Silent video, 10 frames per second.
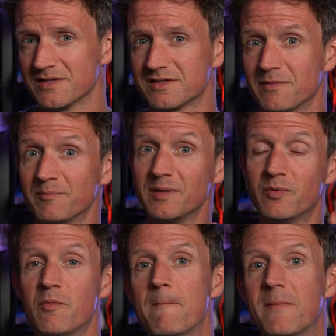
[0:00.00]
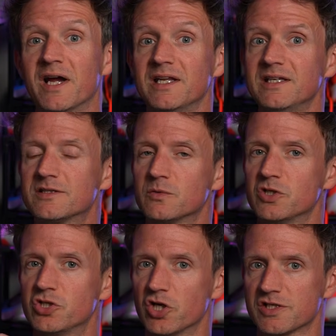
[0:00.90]
Some people might need to
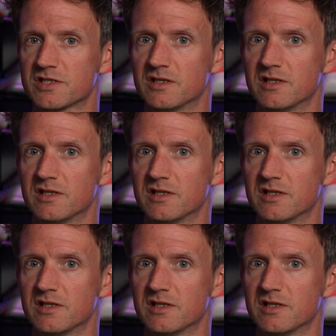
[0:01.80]
adjust